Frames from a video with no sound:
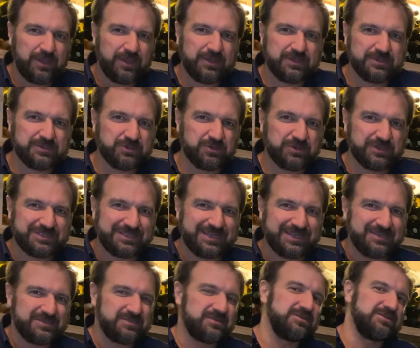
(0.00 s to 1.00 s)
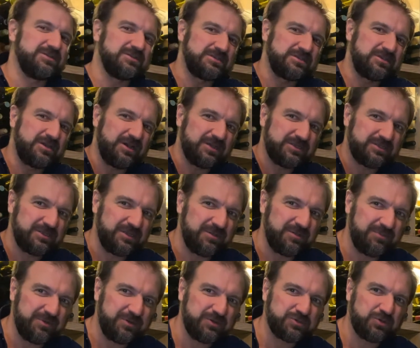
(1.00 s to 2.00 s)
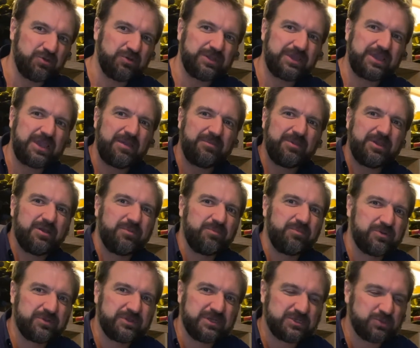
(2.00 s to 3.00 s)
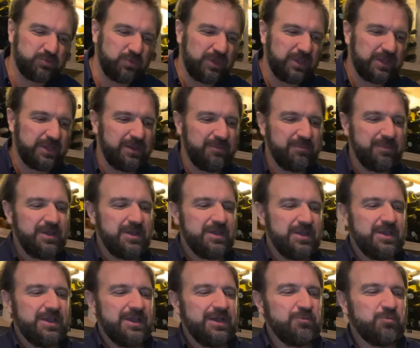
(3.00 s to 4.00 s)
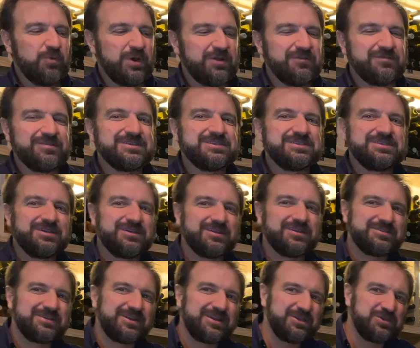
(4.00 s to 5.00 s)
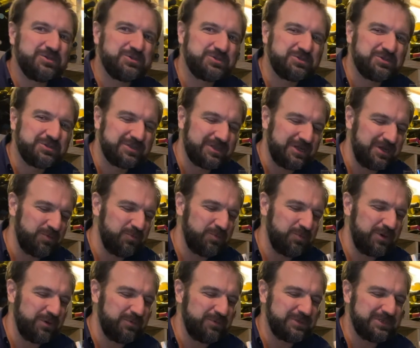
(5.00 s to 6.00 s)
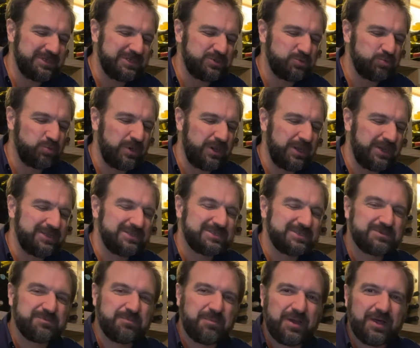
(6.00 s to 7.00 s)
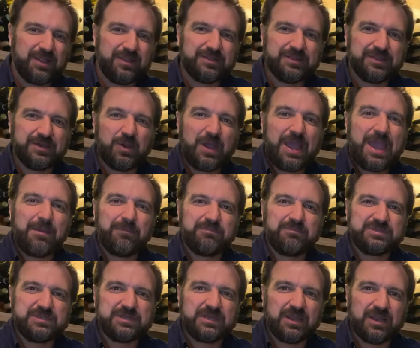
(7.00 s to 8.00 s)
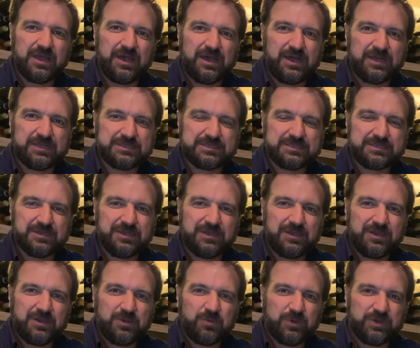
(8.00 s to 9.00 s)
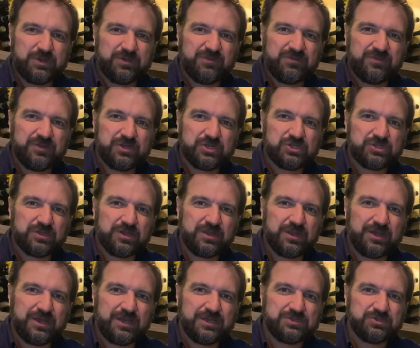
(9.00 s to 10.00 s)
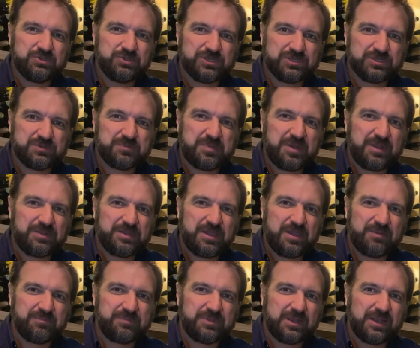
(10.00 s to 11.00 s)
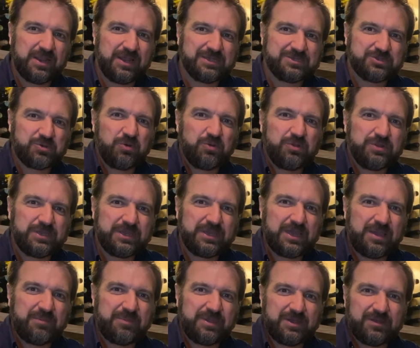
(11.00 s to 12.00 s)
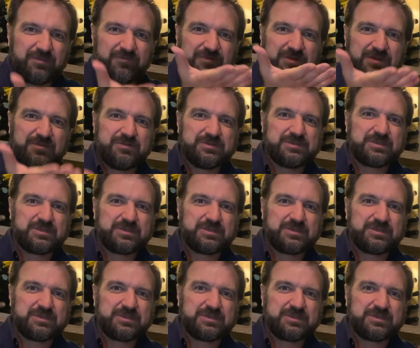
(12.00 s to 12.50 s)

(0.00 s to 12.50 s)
It's gonna taste disgusting because all the chemical products will come. And one of the secret that I used to tell when we taste wine is smell the empty glass. When you finish the glass, you just smell the empty glass. All the chemical flavors